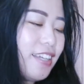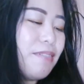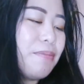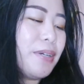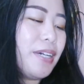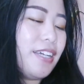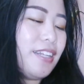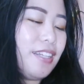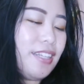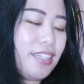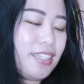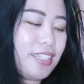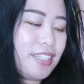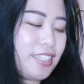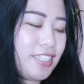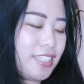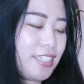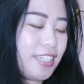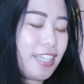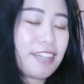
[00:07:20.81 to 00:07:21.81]
but it's
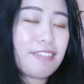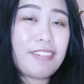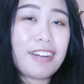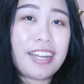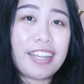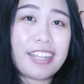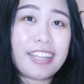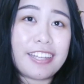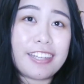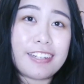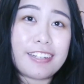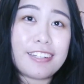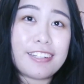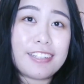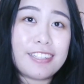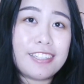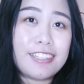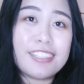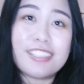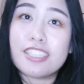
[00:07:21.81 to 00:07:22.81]
just like right
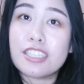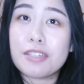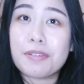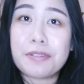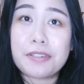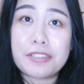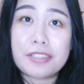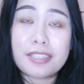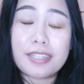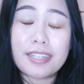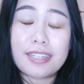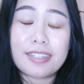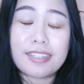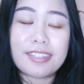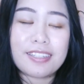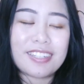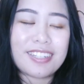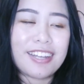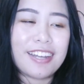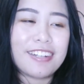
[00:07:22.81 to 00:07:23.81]
here, it just feels like
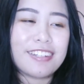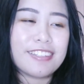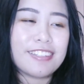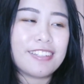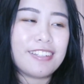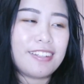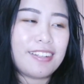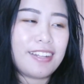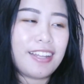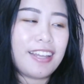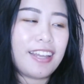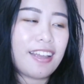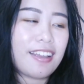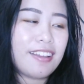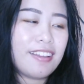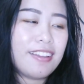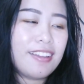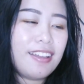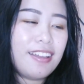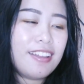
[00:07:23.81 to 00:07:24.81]
it's kind of
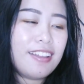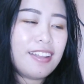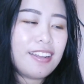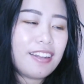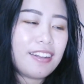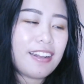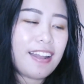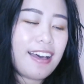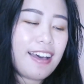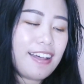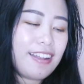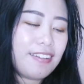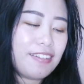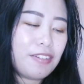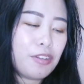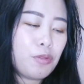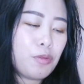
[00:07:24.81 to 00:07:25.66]
like not